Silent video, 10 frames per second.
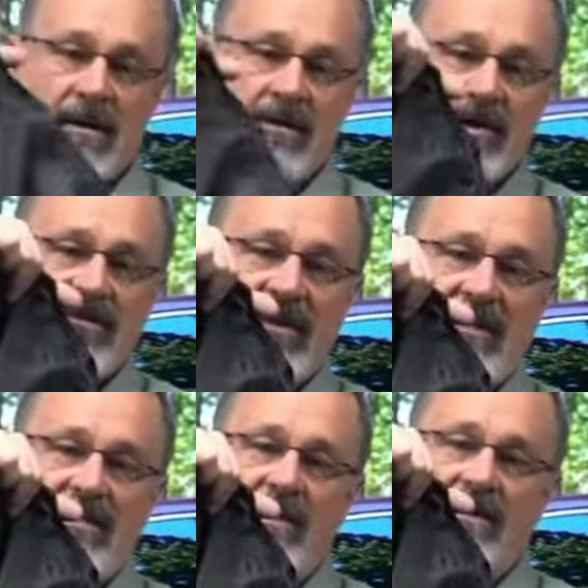just
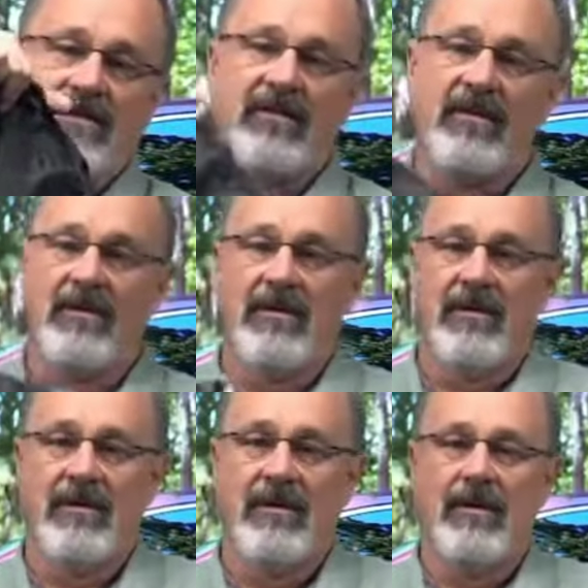like this.
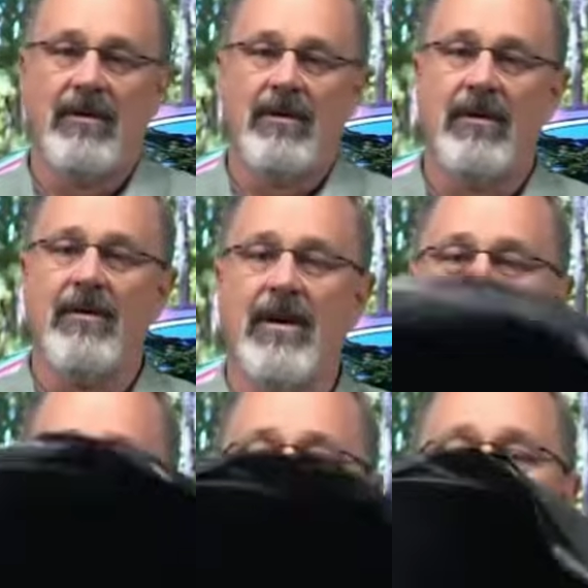
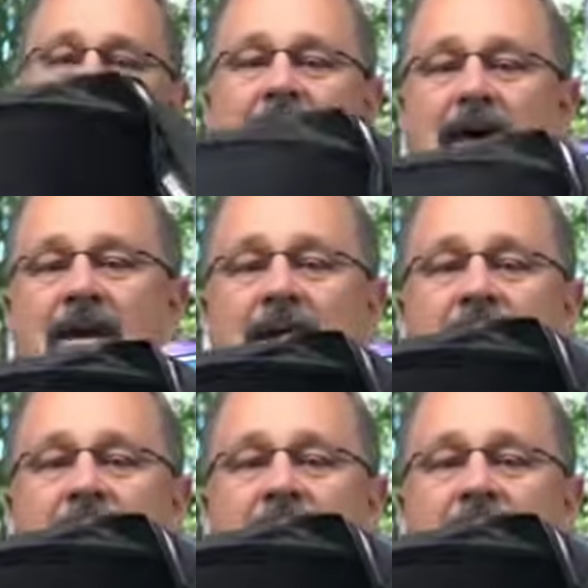Okay, I'll do it again.